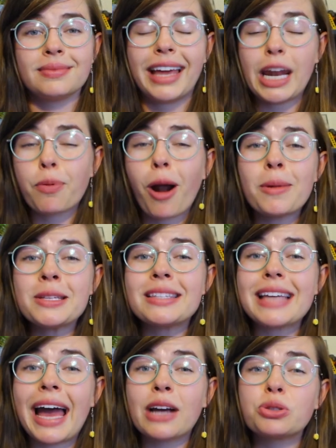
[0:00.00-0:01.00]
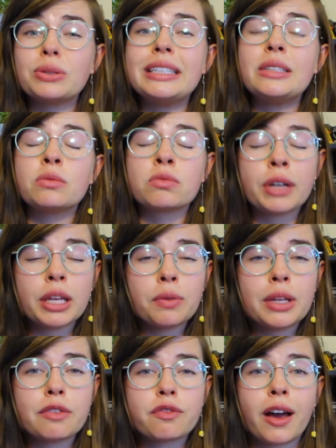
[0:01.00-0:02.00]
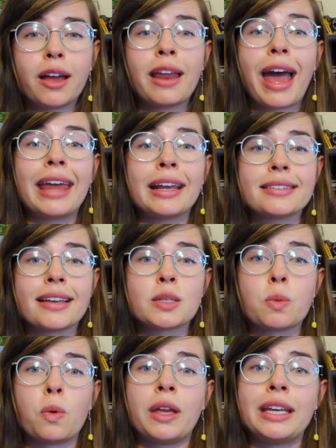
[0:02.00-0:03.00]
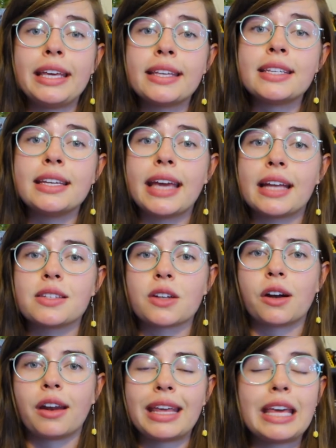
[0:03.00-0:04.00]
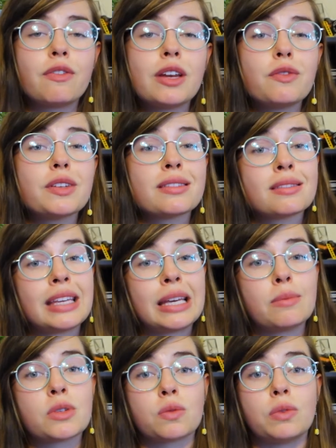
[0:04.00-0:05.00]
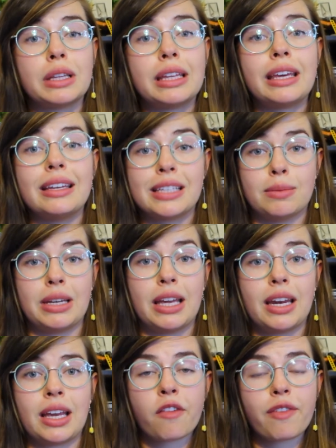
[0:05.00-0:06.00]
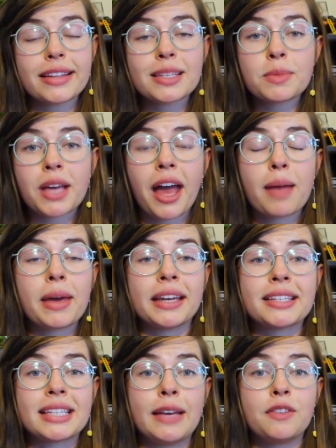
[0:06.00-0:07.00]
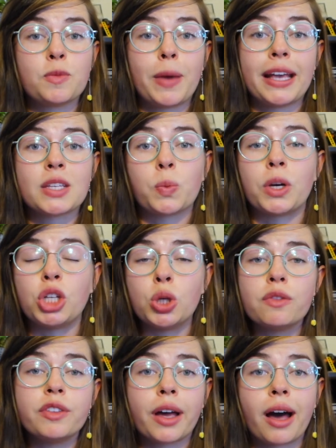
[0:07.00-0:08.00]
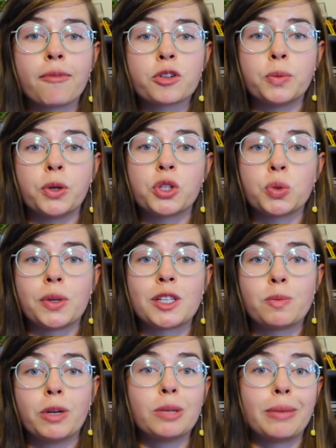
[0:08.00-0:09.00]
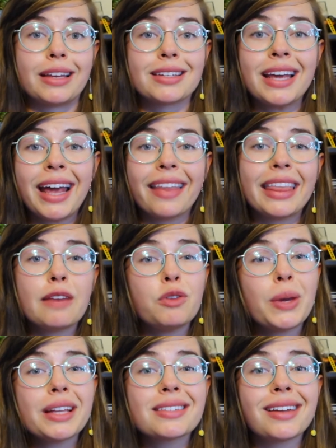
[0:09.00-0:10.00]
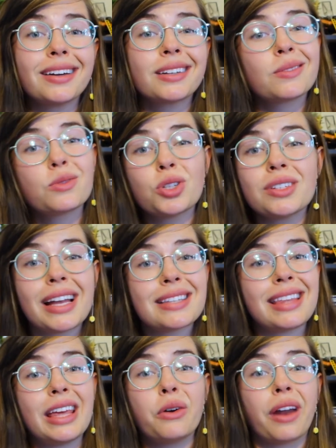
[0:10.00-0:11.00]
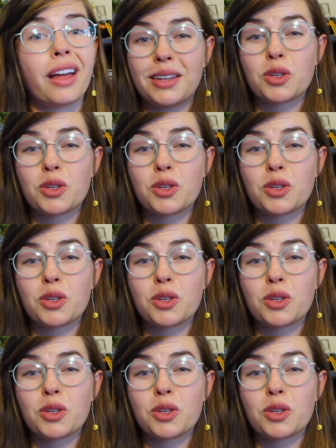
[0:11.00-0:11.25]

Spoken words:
And I promise it's actually really, really fun and accessible and easy to get started, even if it seems really intimidating. Find some time and a safe space where you feel comfortable to experiment, and then if you get stuck, just ask the internet.